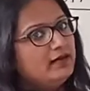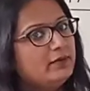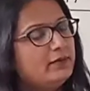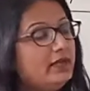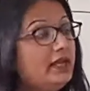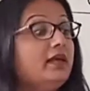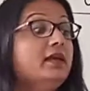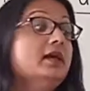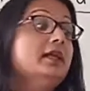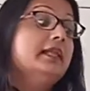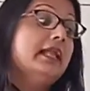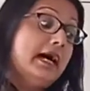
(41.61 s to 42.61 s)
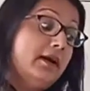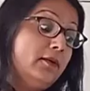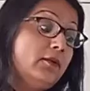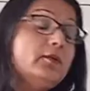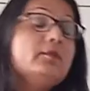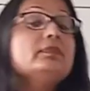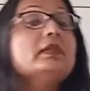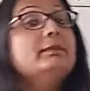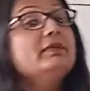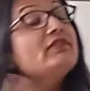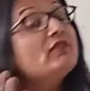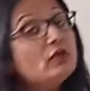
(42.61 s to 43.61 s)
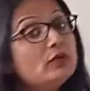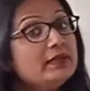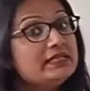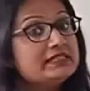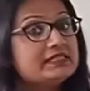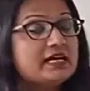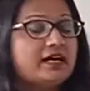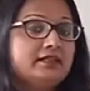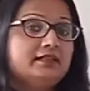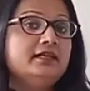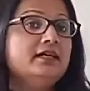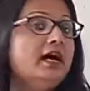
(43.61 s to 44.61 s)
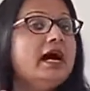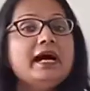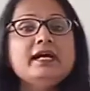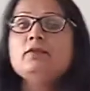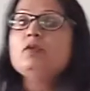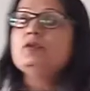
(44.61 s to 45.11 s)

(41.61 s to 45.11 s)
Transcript: Okay. Now before we start, I